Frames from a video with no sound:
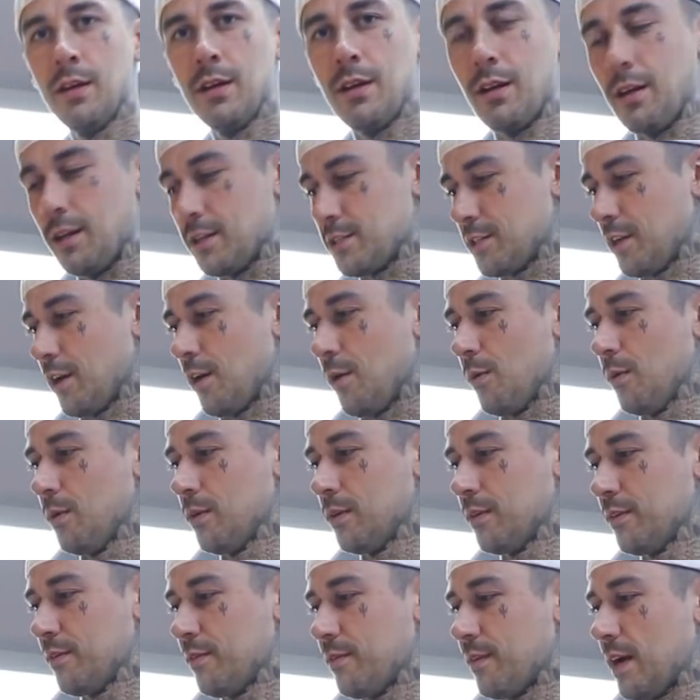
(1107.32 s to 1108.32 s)
Let's go.
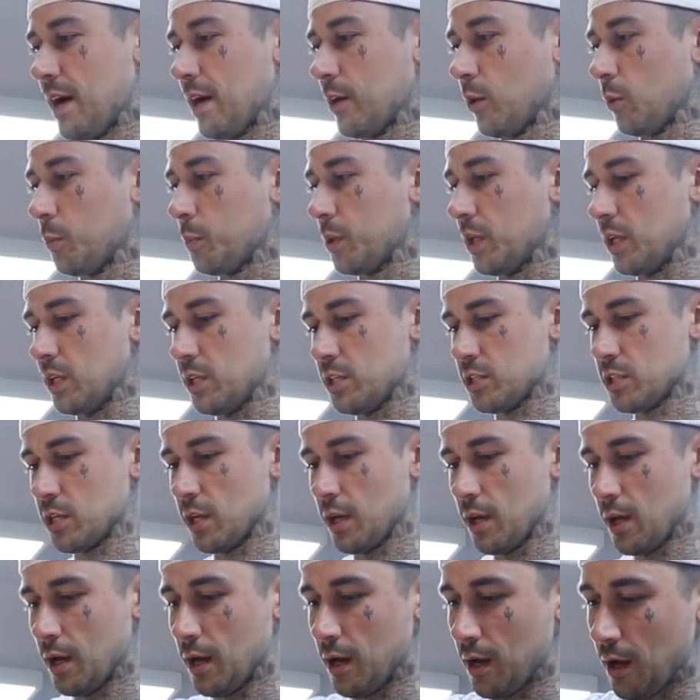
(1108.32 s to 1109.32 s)
Final
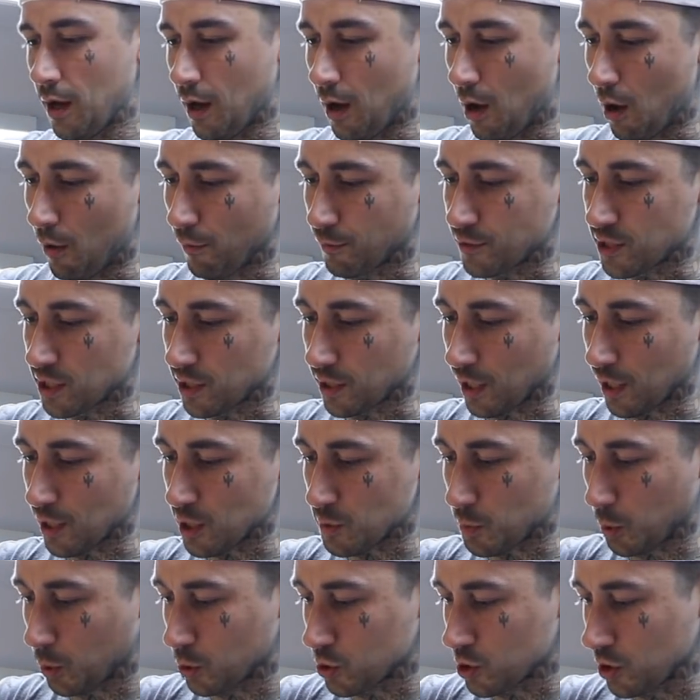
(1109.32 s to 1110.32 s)
piece of today's
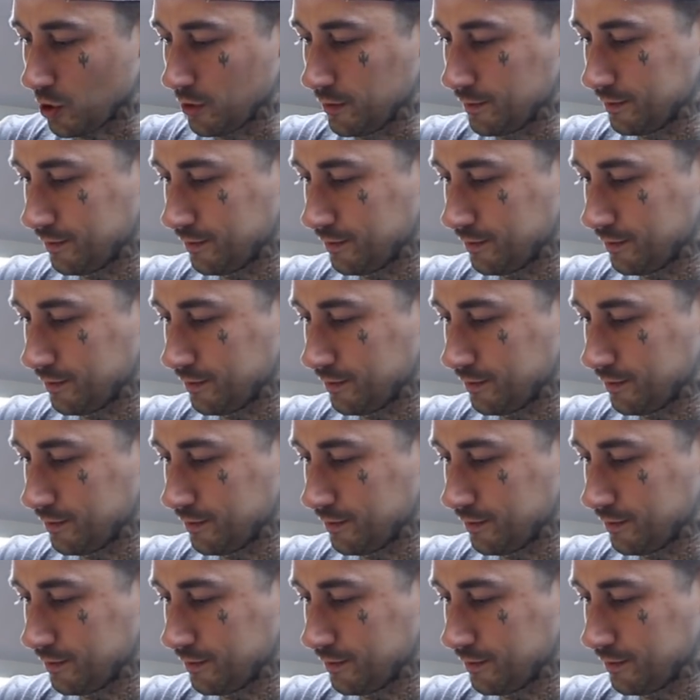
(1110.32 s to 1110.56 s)
puzzle.